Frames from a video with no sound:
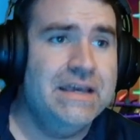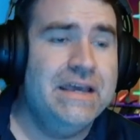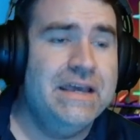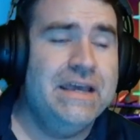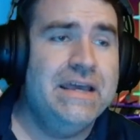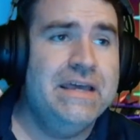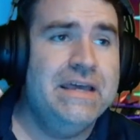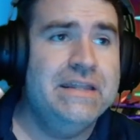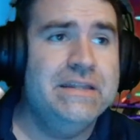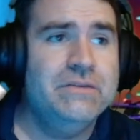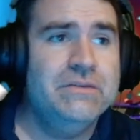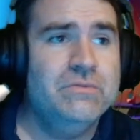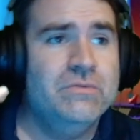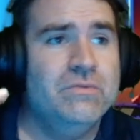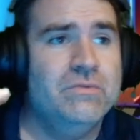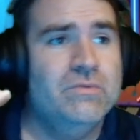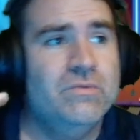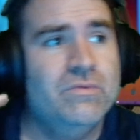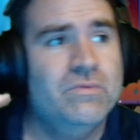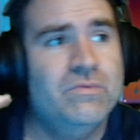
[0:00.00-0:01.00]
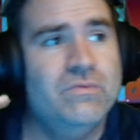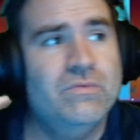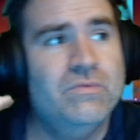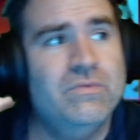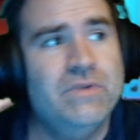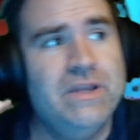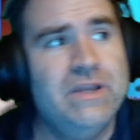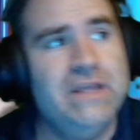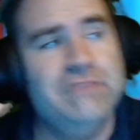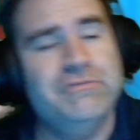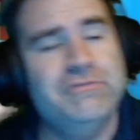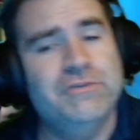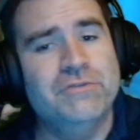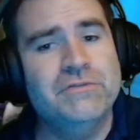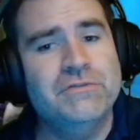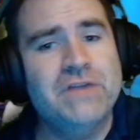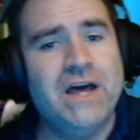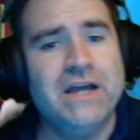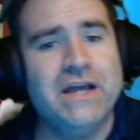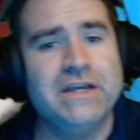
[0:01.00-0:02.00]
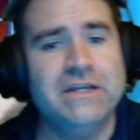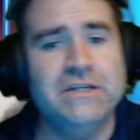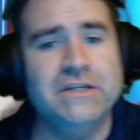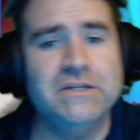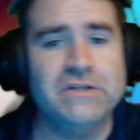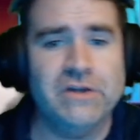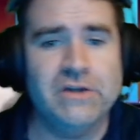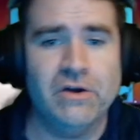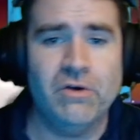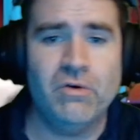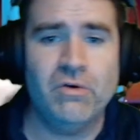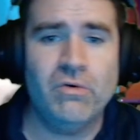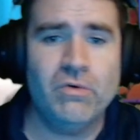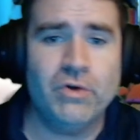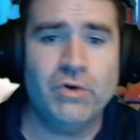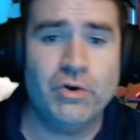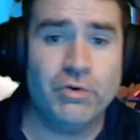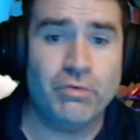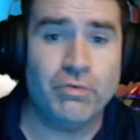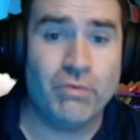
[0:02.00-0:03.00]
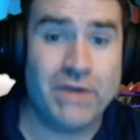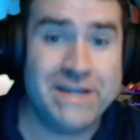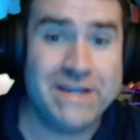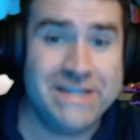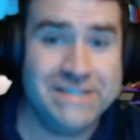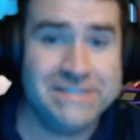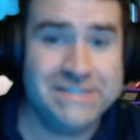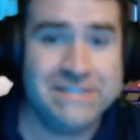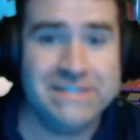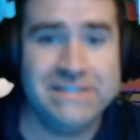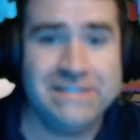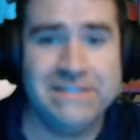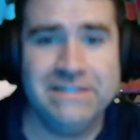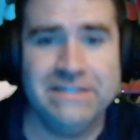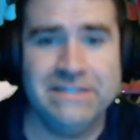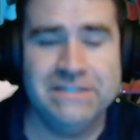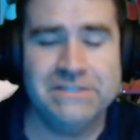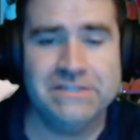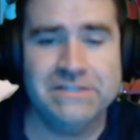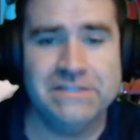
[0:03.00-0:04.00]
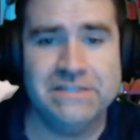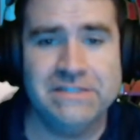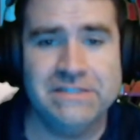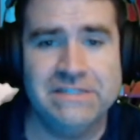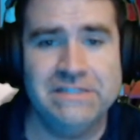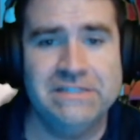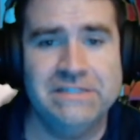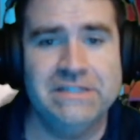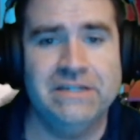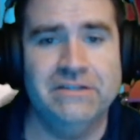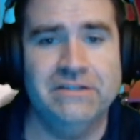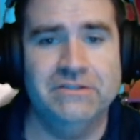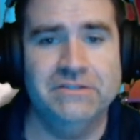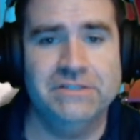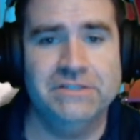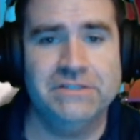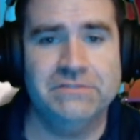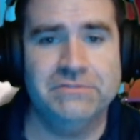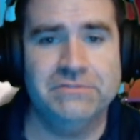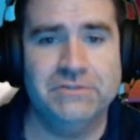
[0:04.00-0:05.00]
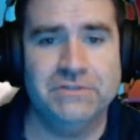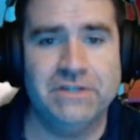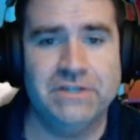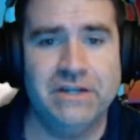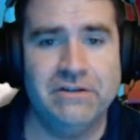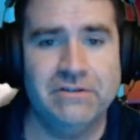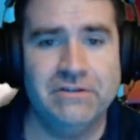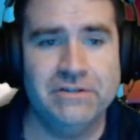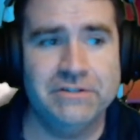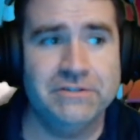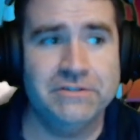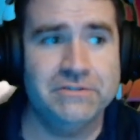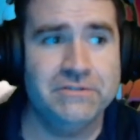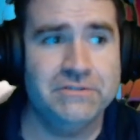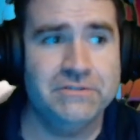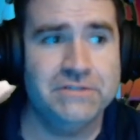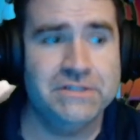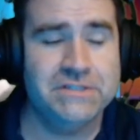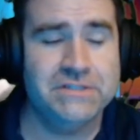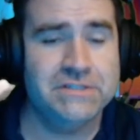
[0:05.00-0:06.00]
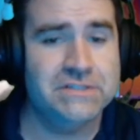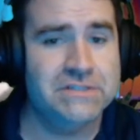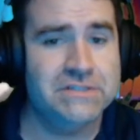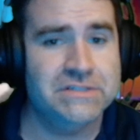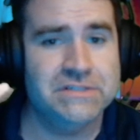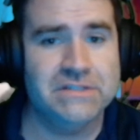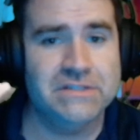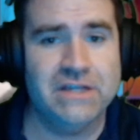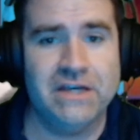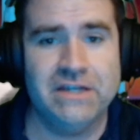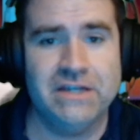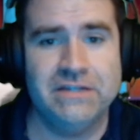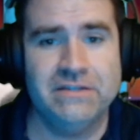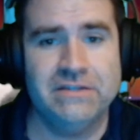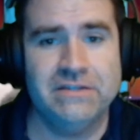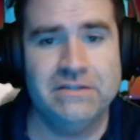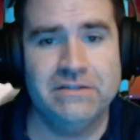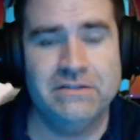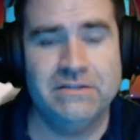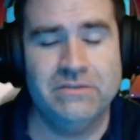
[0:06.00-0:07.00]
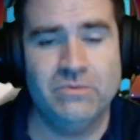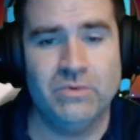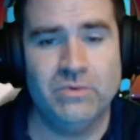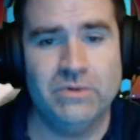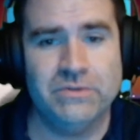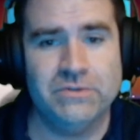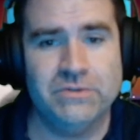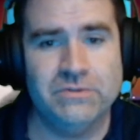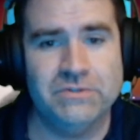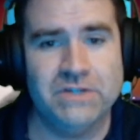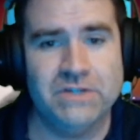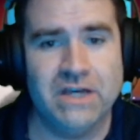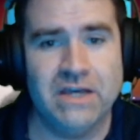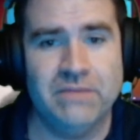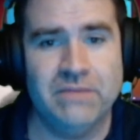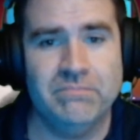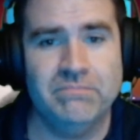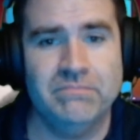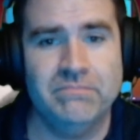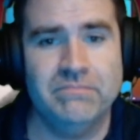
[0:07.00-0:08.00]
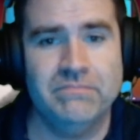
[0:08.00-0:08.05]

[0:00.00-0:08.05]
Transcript: And if you're not going to go crazy into the details of your character, this is not worth your time.